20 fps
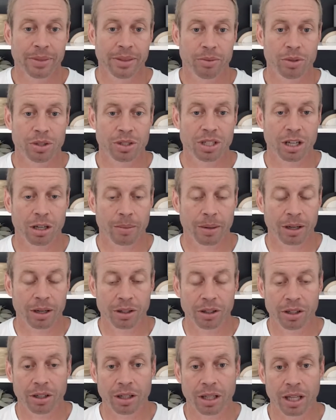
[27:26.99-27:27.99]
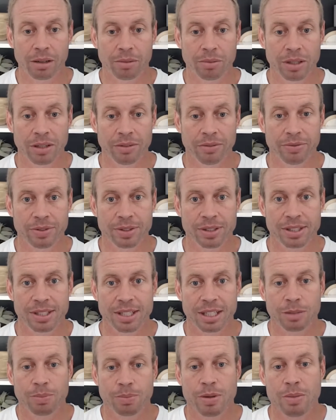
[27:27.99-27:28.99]
we were talking about earlier, like we have
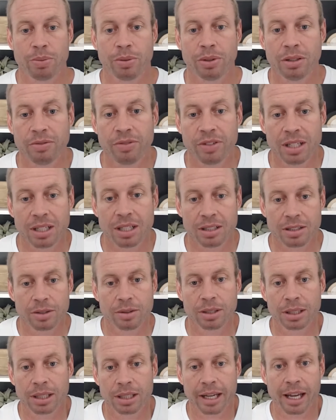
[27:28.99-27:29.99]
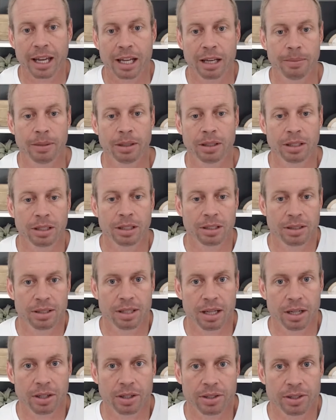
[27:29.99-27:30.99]
6 people in Phoenix doing like 80 million in
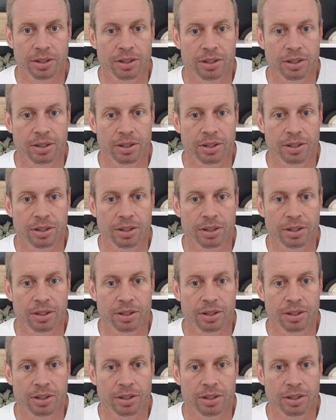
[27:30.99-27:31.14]
sales.